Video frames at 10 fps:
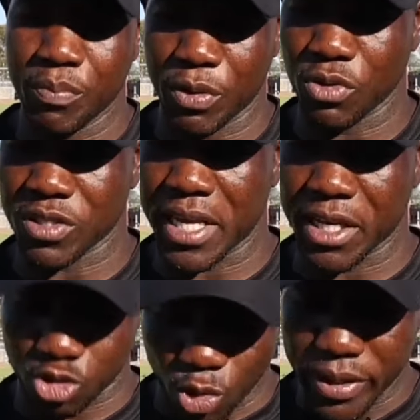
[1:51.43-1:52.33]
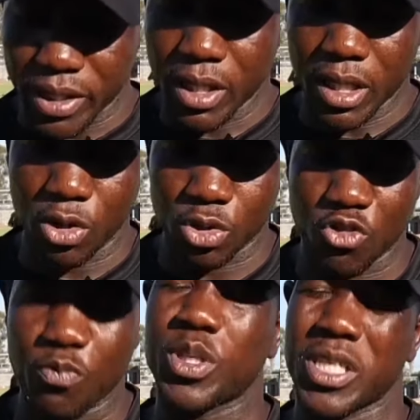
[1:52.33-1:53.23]
because they are showing a lot
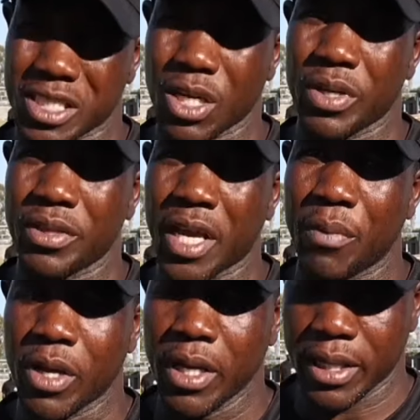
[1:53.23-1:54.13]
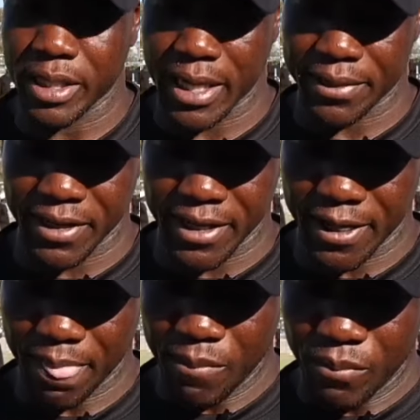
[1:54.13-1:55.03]
of potential in them. And I think